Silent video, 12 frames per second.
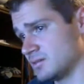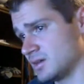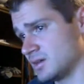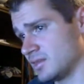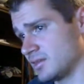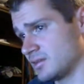
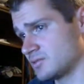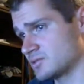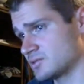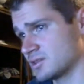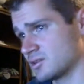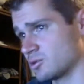I thought it was
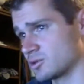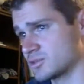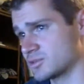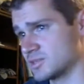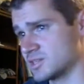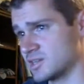in the course
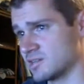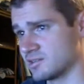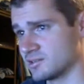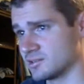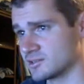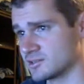
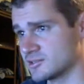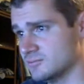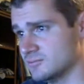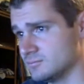materials.